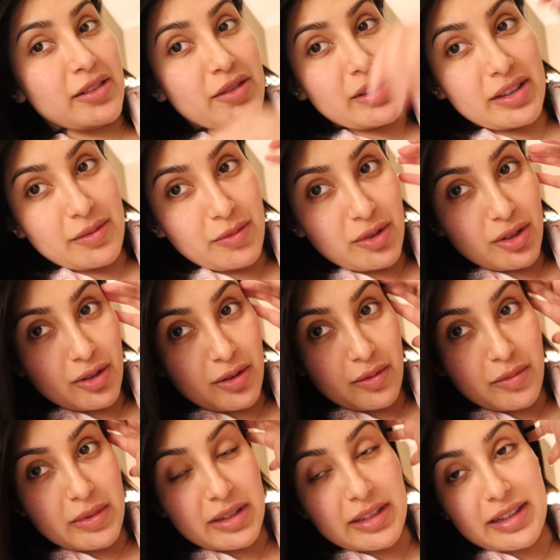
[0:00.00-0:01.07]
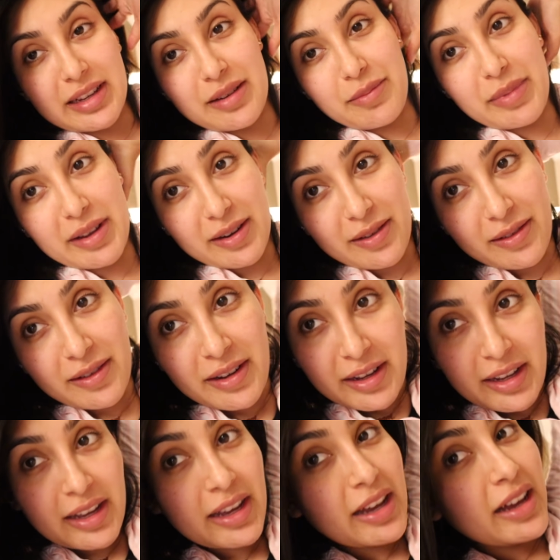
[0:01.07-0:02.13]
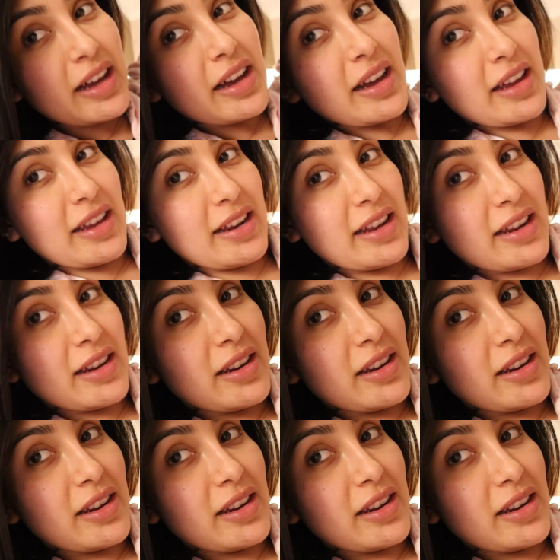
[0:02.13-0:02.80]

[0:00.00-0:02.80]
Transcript: no hace mucho, me sequé el pelo. And I